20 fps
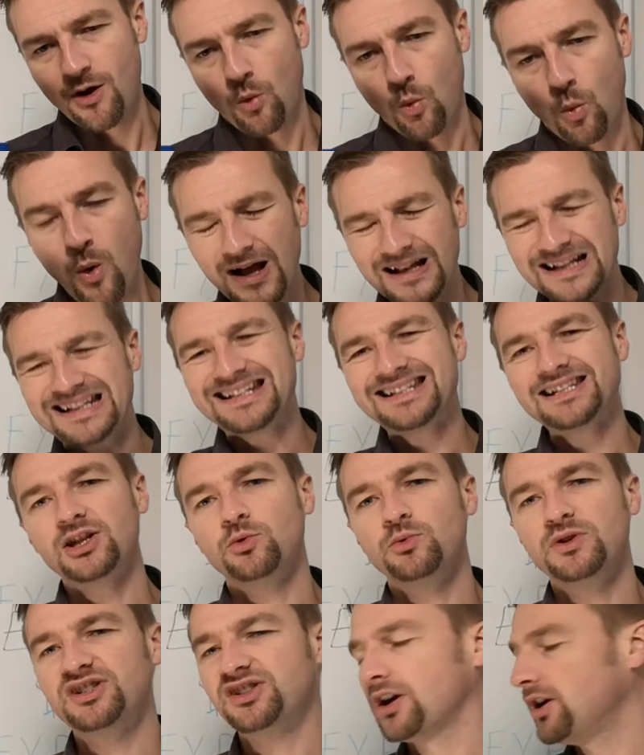What is the
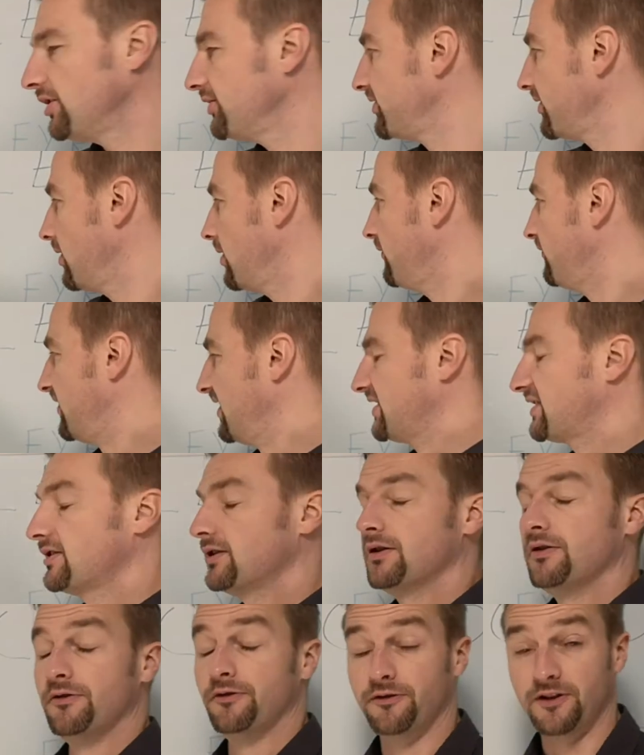result of this
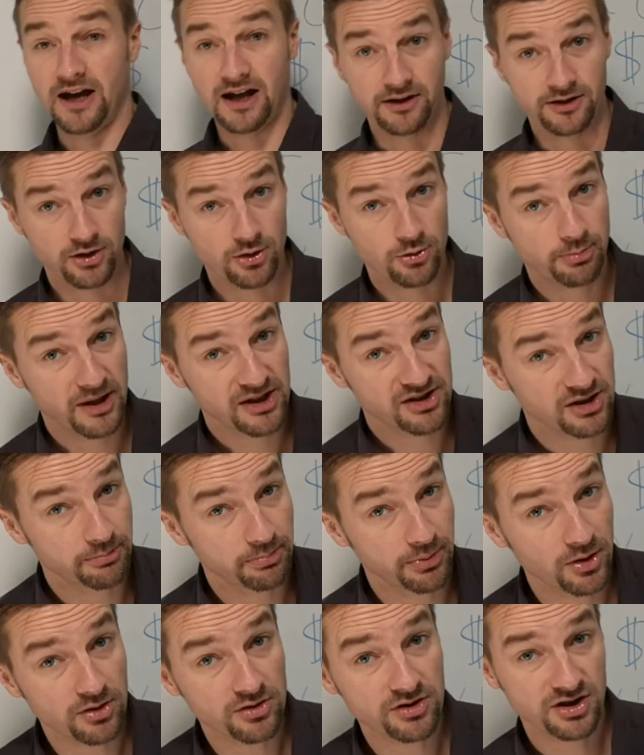value-based
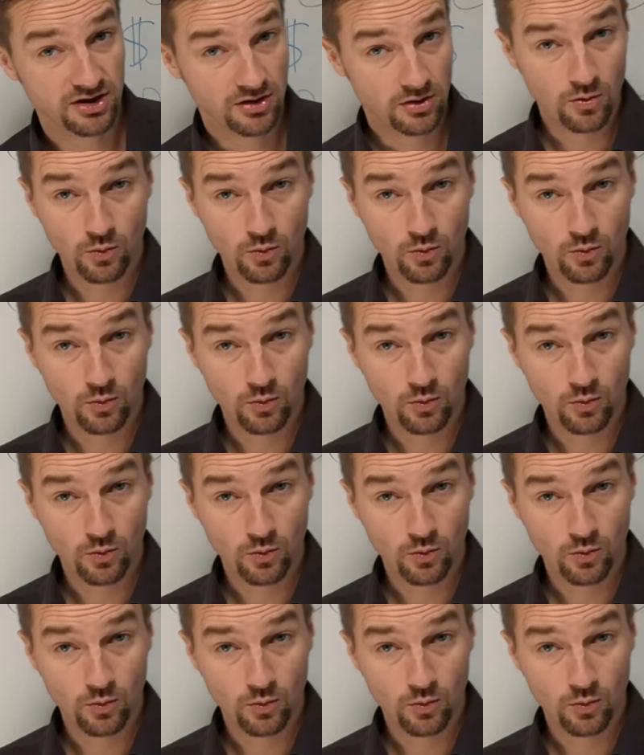approach?